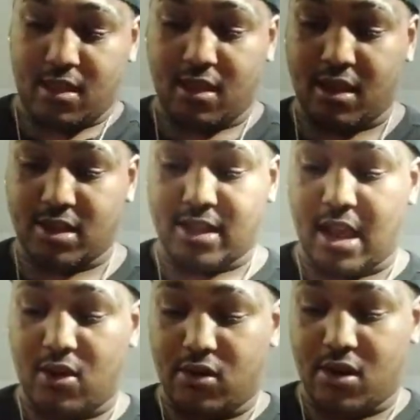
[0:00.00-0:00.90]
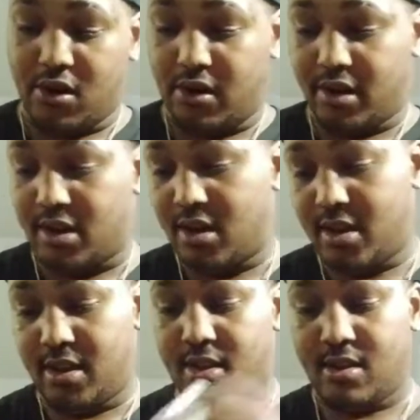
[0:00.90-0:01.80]
It's not going to hurt the
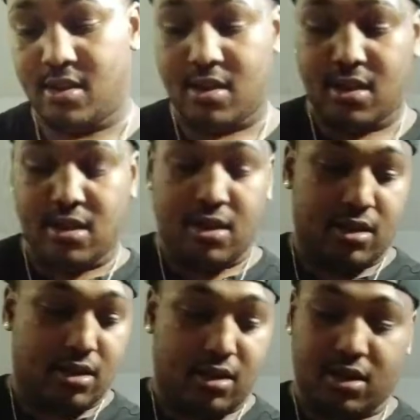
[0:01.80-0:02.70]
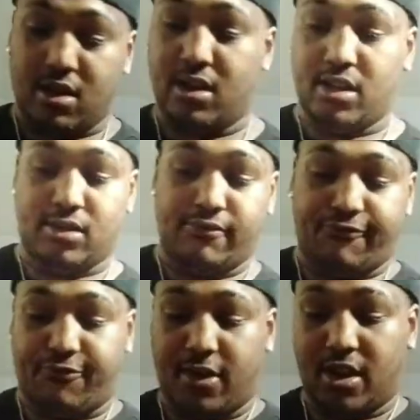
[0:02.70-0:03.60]
gun. The gun is
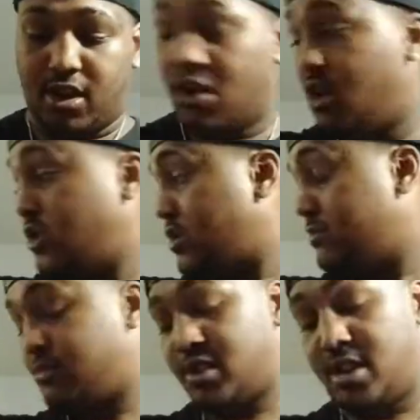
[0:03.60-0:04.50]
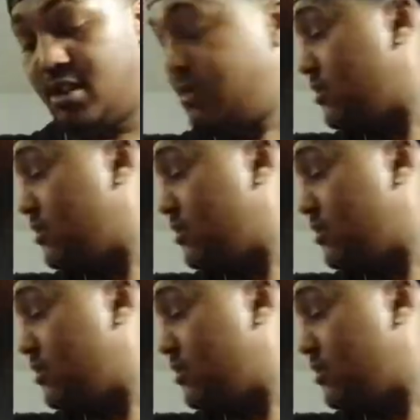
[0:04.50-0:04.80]
pretty awesome still.